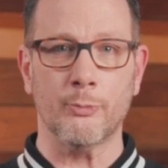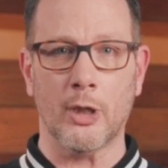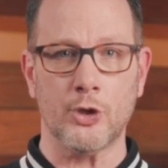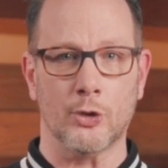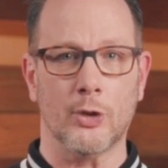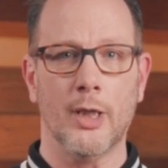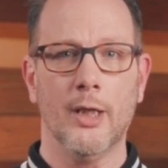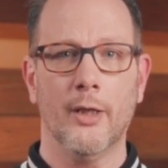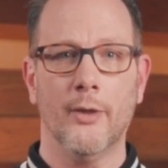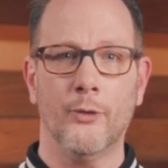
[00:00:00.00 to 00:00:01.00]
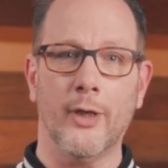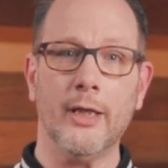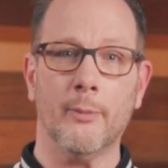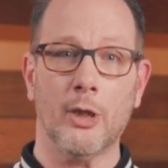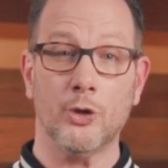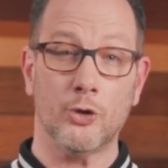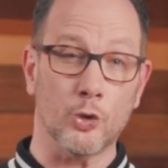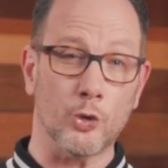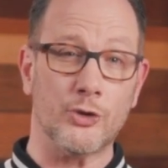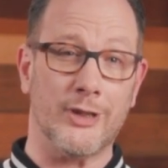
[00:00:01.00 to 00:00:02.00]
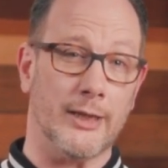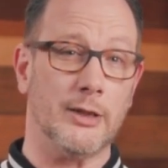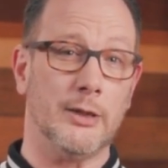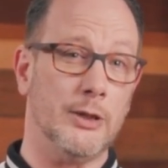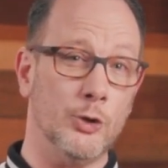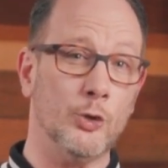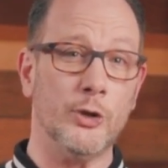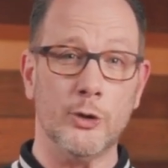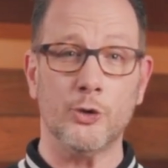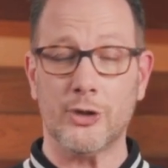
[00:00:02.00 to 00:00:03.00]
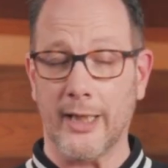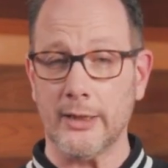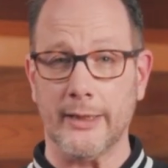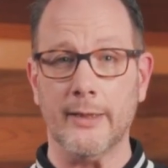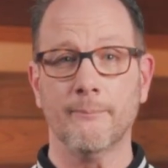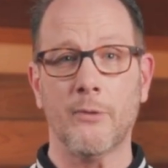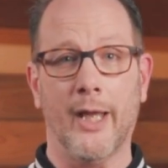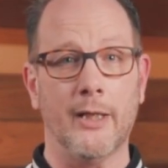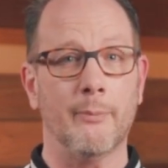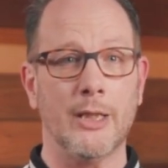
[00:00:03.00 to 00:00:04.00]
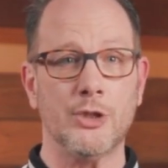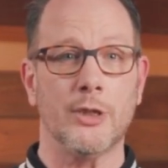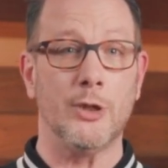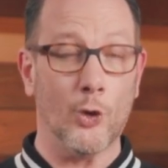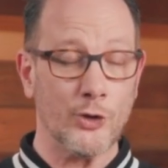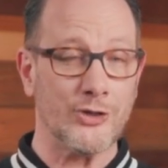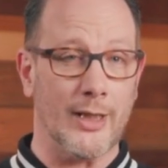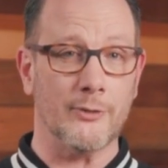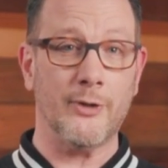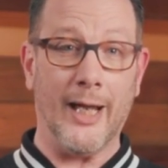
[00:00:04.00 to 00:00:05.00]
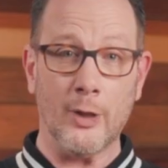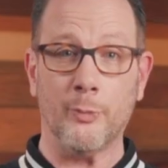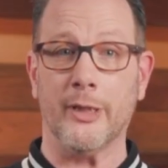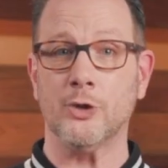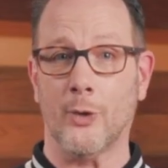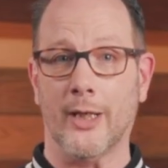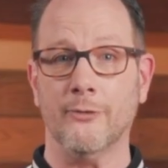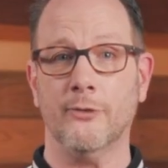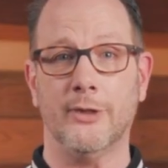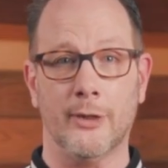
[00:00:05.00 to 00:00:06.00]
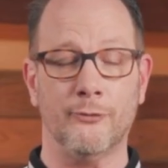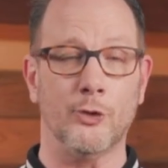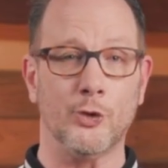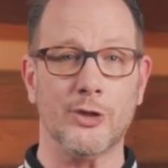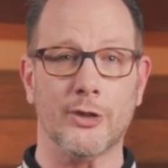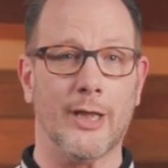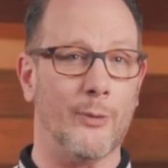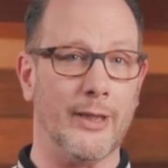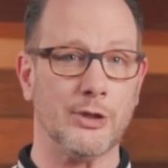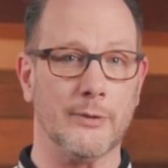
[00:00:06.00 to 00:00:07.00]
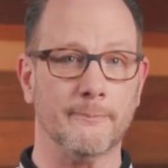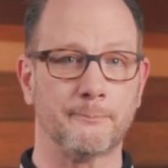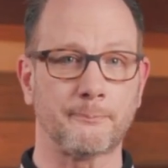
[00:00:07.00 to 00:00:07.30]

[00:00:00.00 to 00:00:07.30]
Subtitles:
module, think about the tools that you use daily and imagine yourself helping drive their future direction.